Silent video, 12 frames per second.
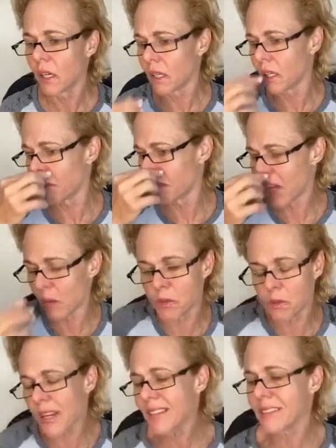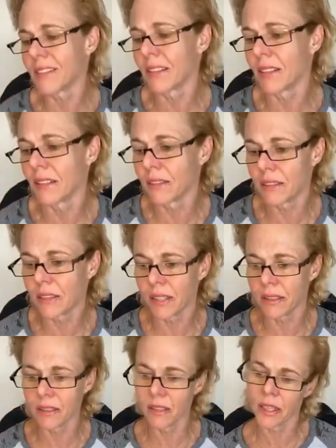I was raised in it,
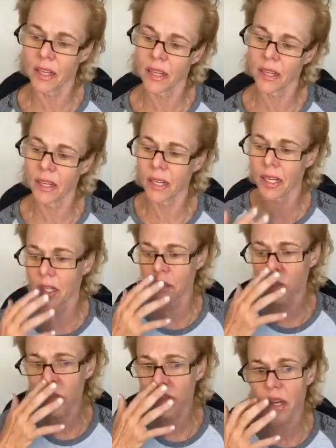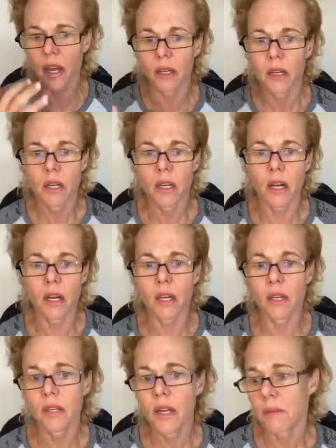and I adore that.
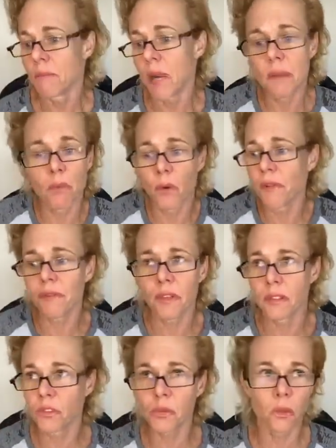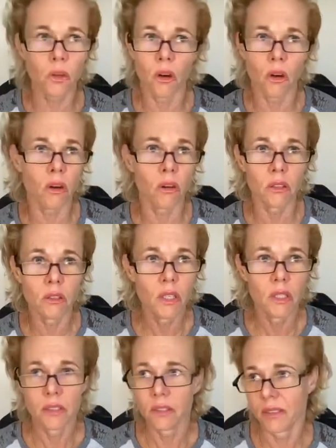My boyfriends were all
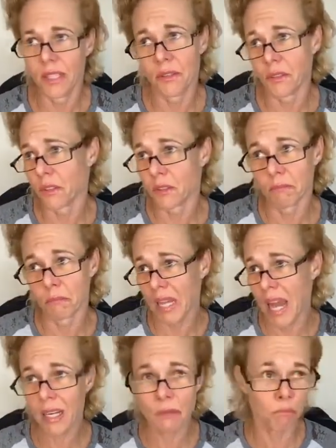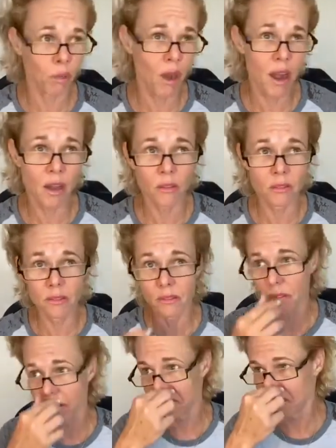either black, brown,
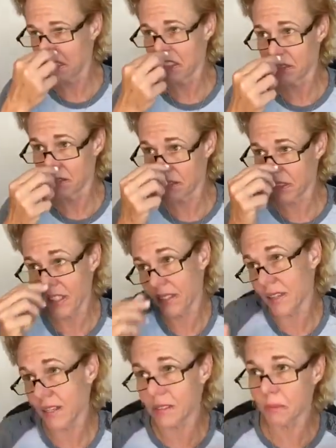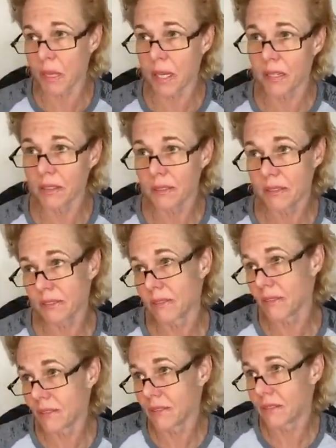like that's my
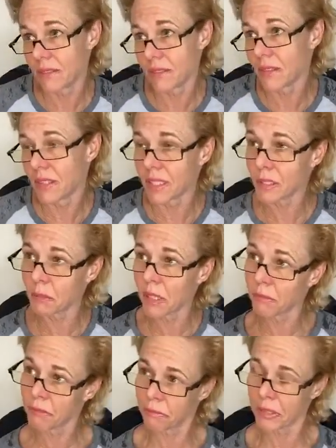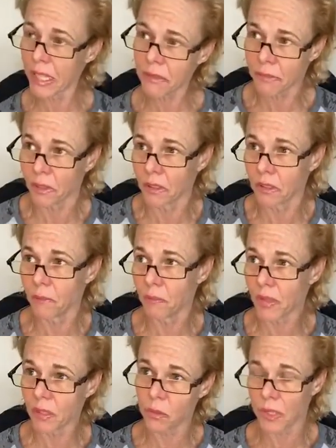flavor.
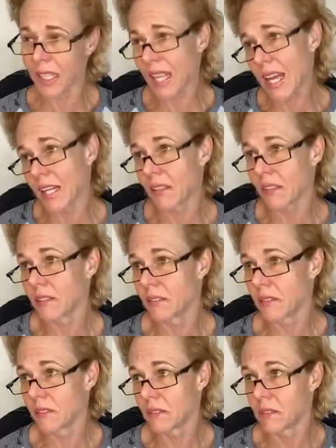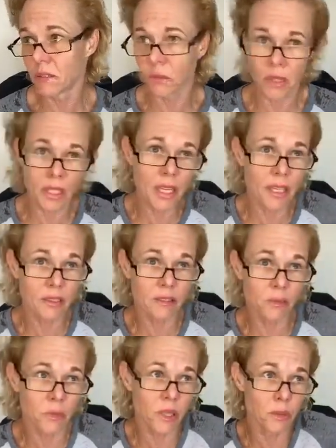That's what I like. It's what
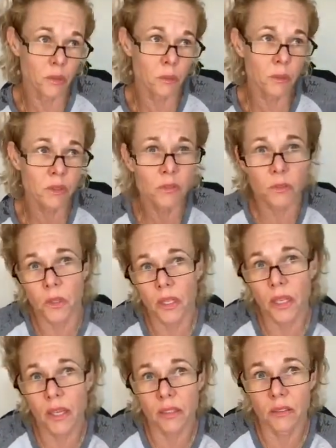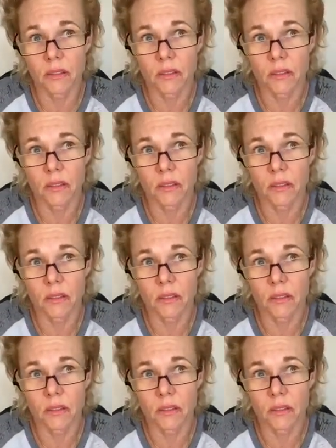I grew up with. It's what I like.